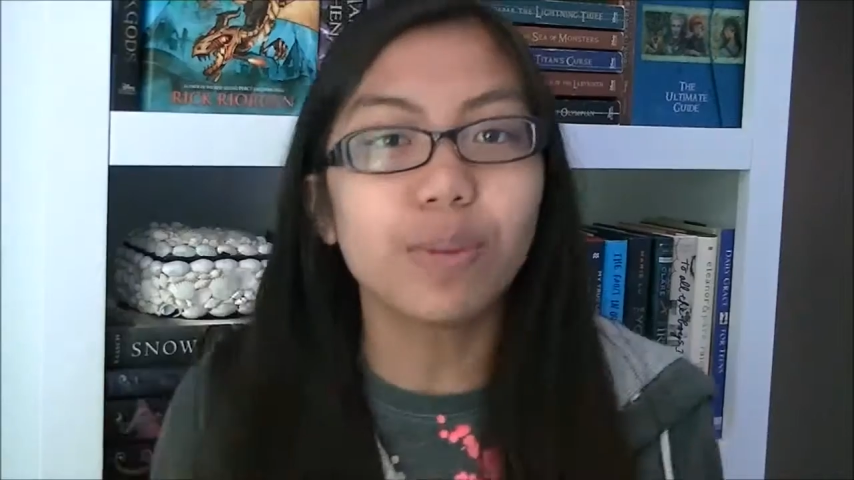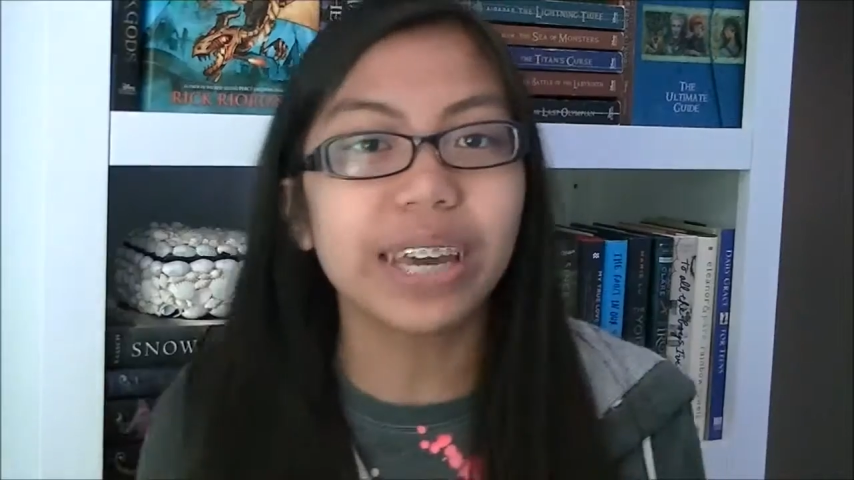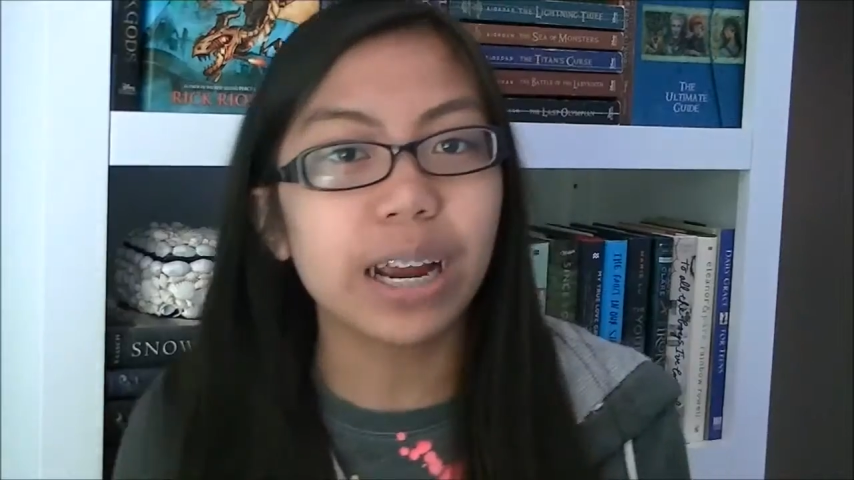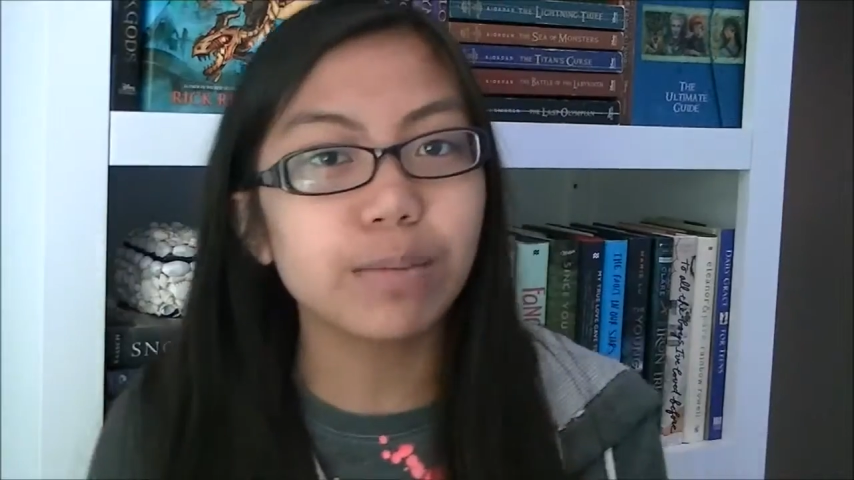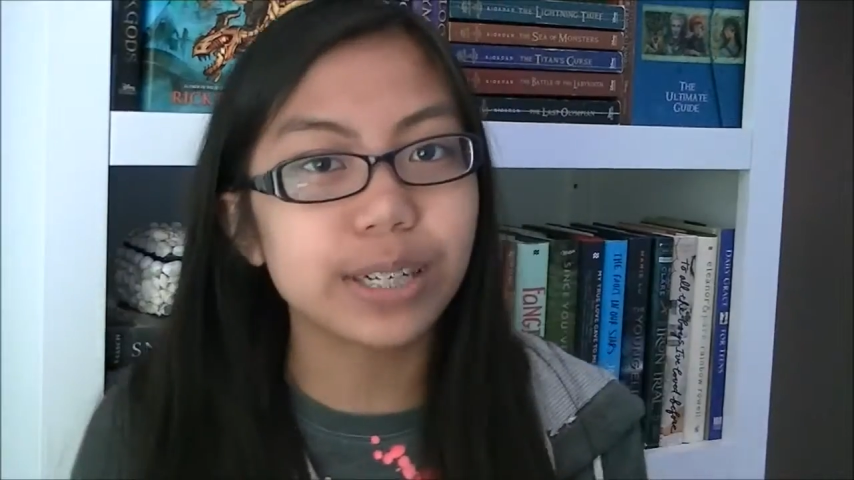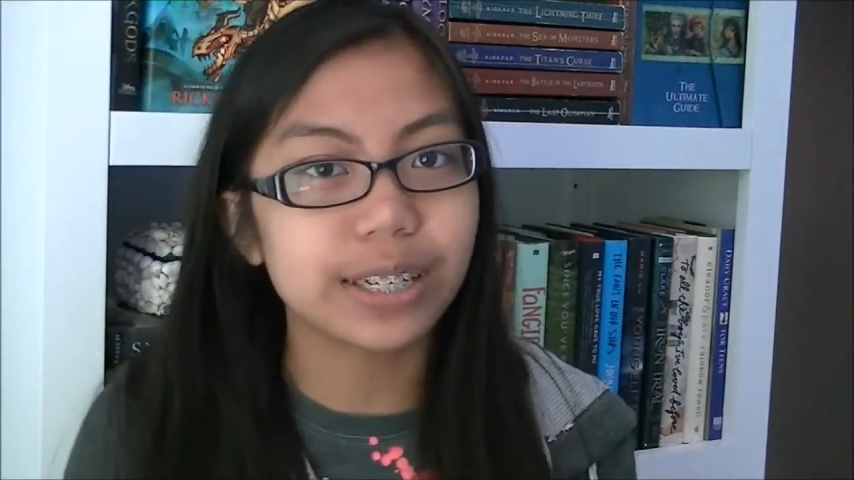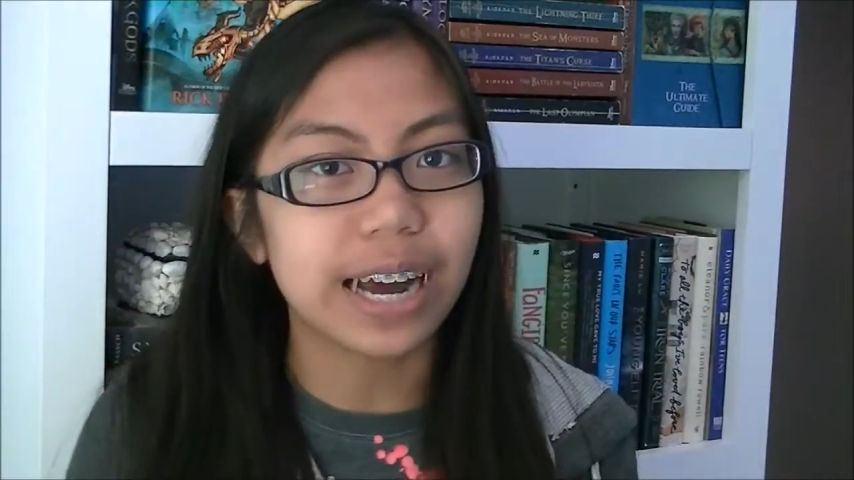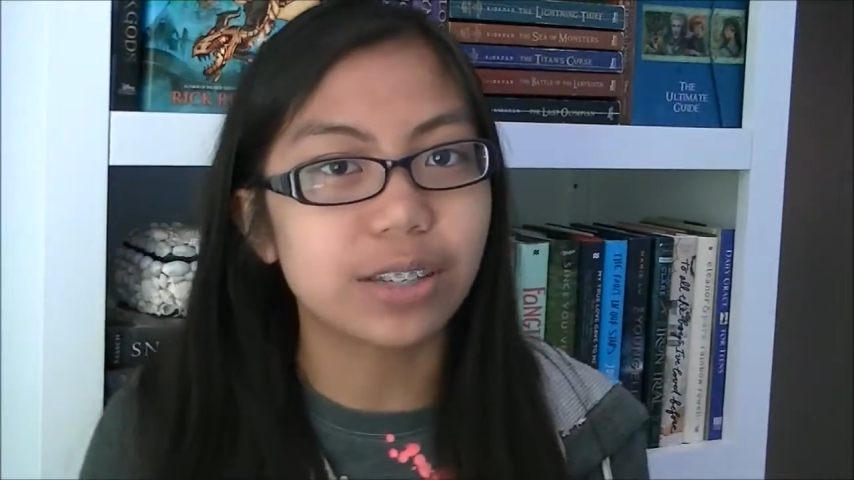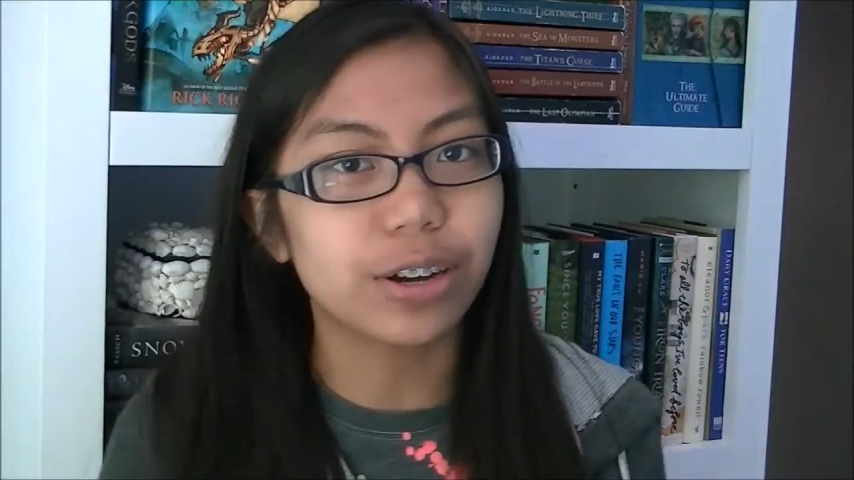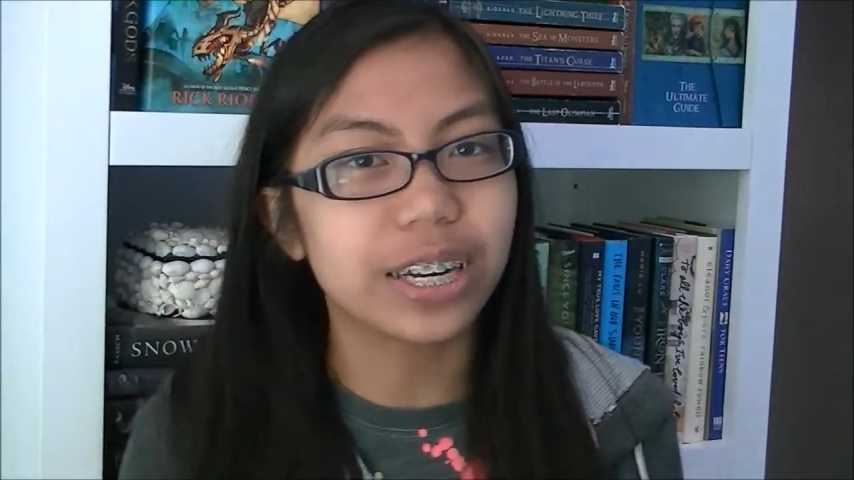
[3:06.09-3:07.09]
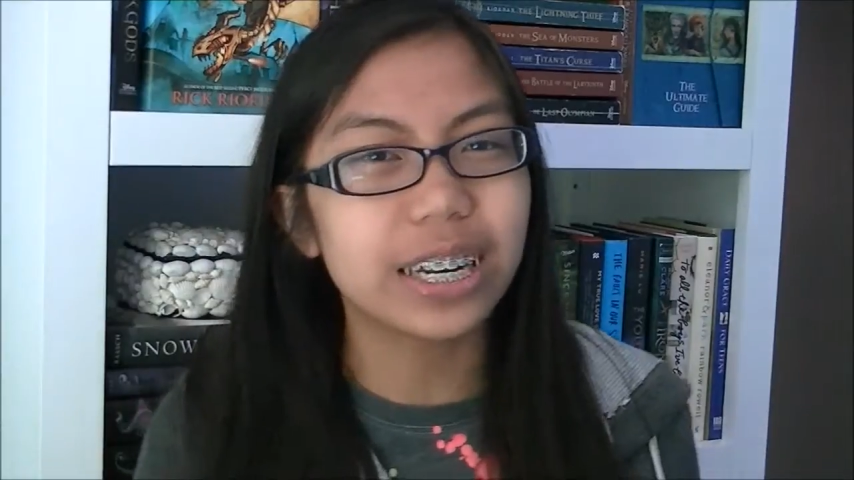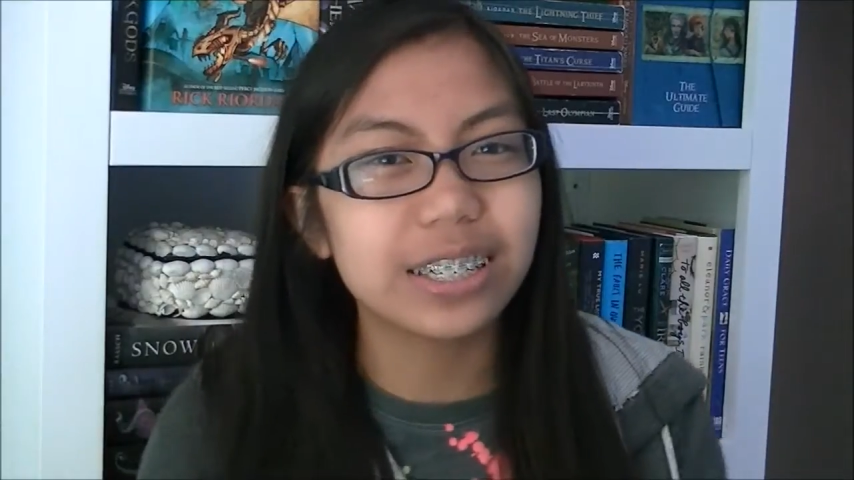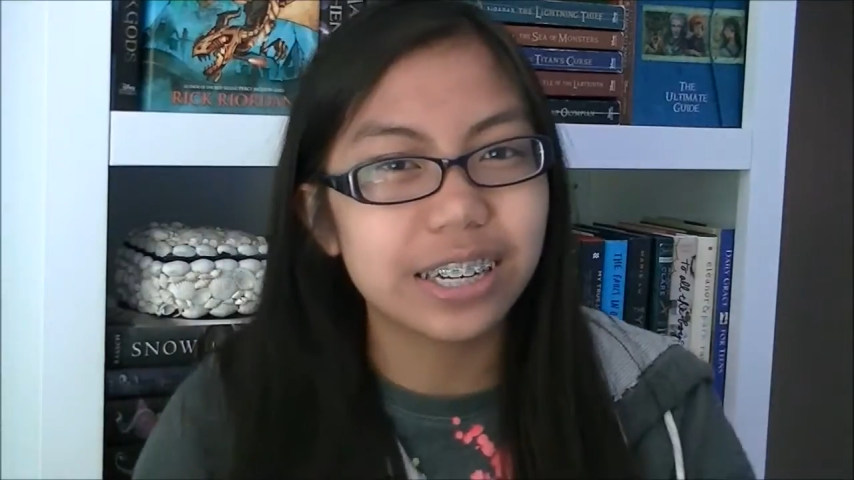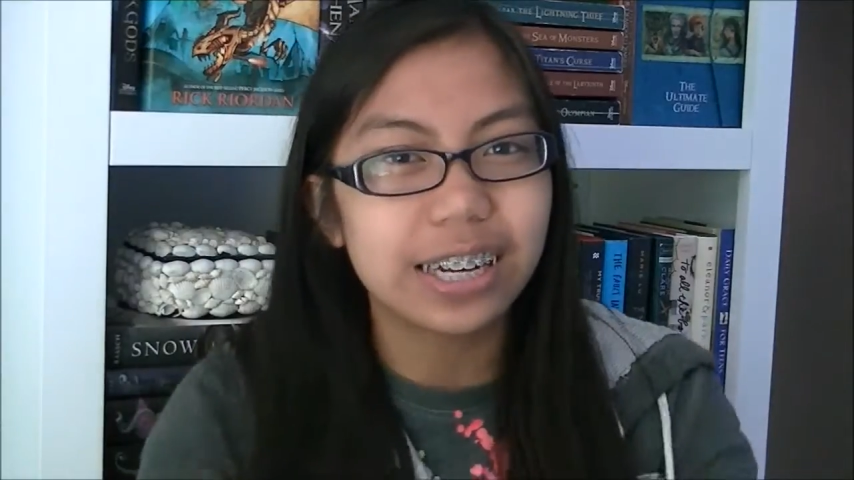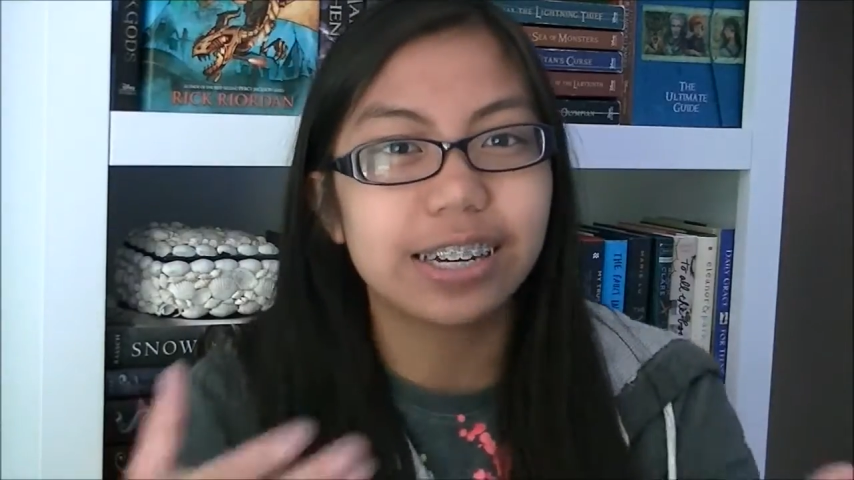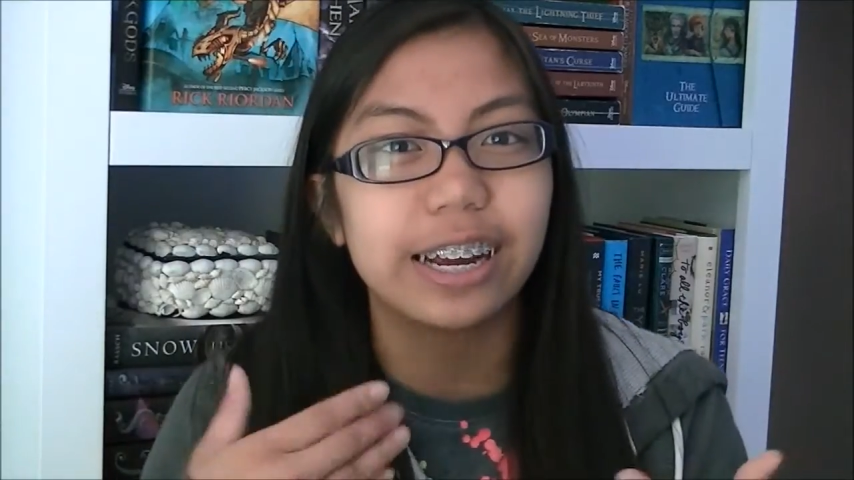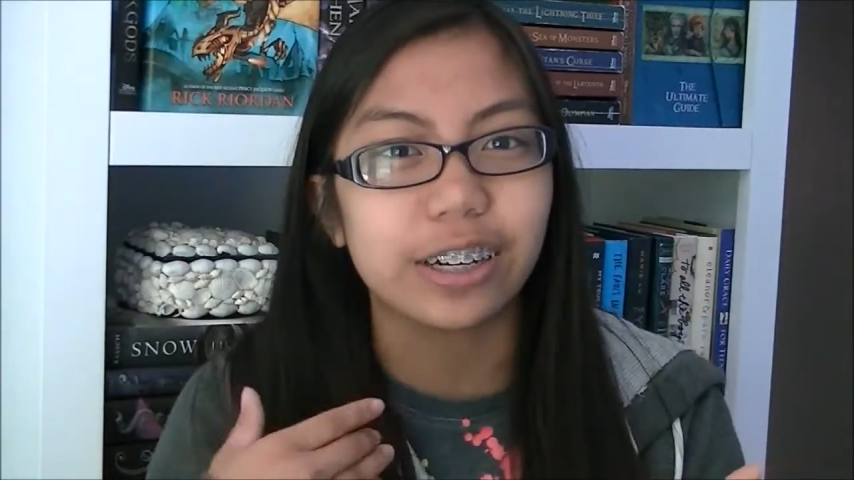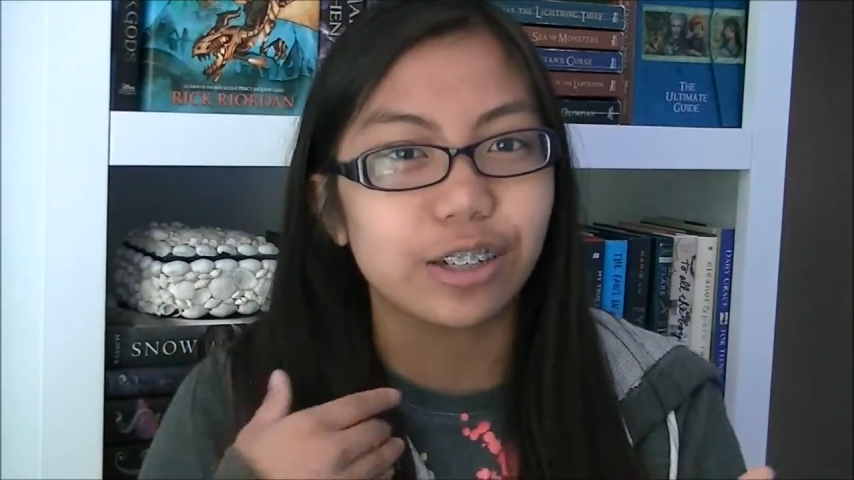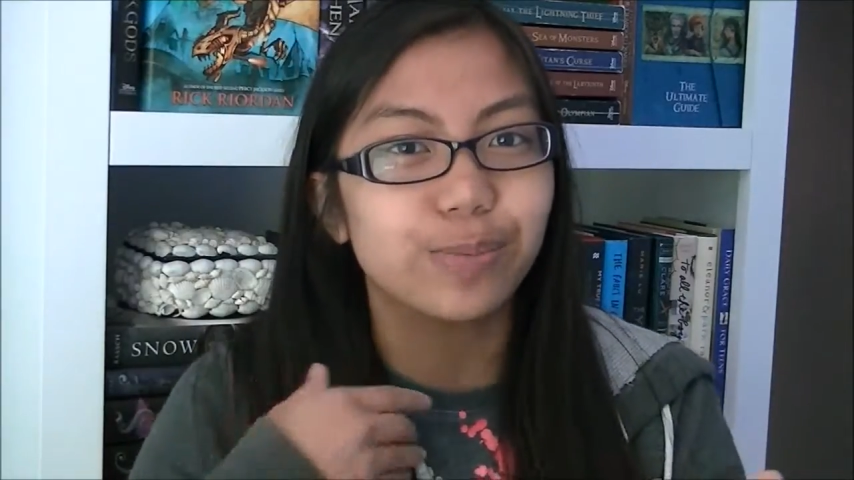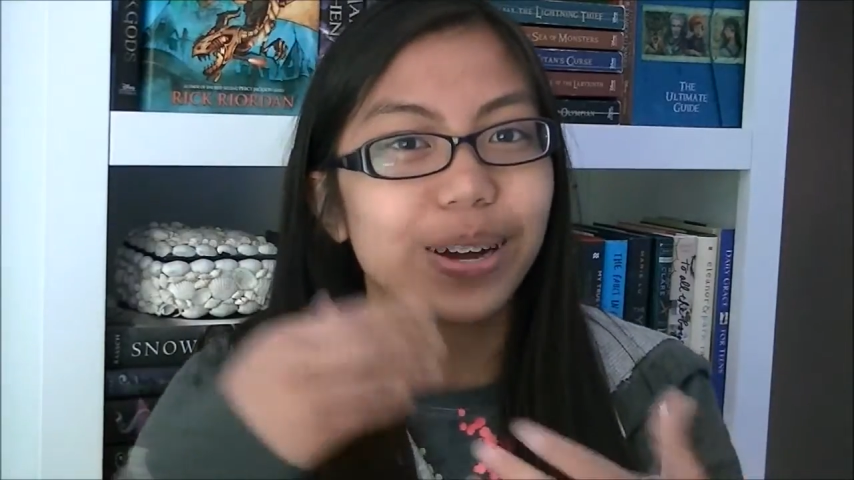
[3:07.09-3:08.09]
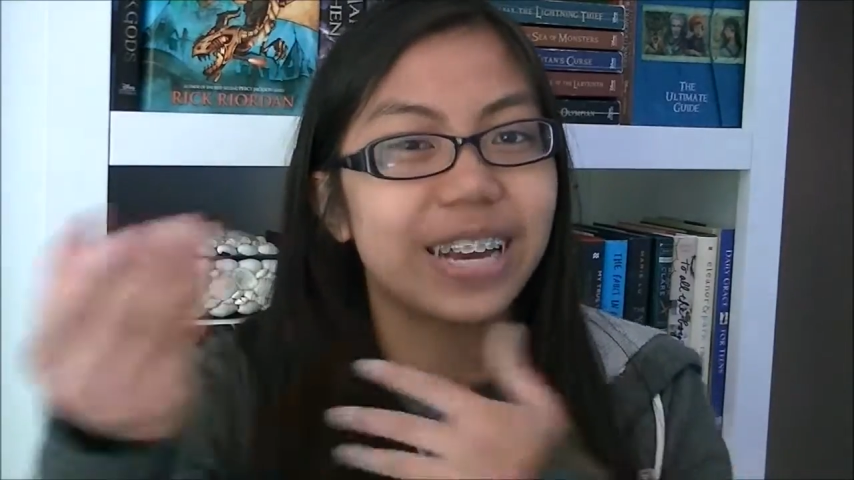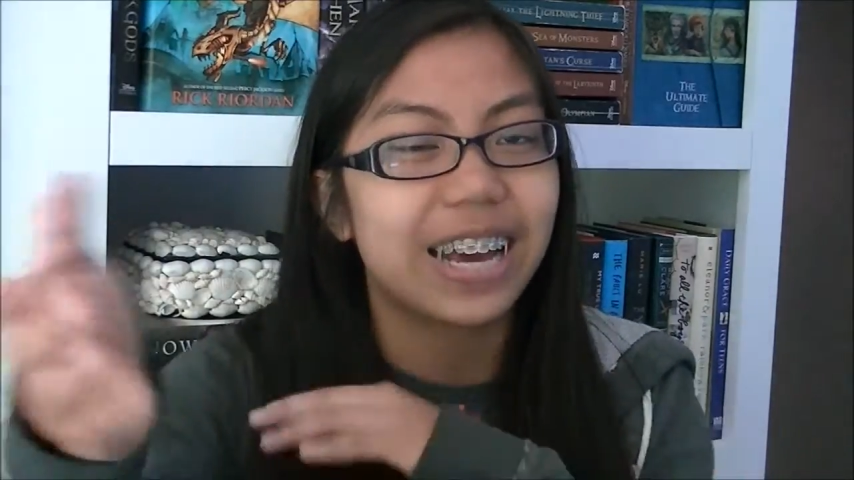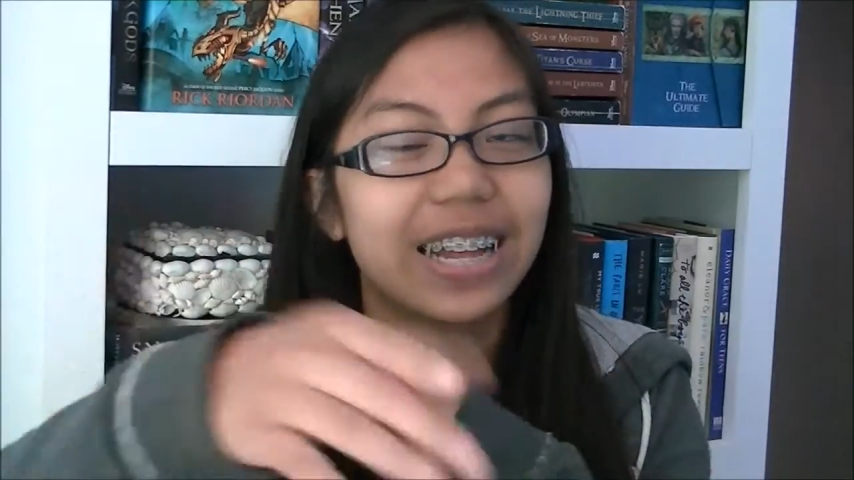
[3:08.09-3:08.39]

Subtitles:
my camera just died, so I needed to change angles, but yeah,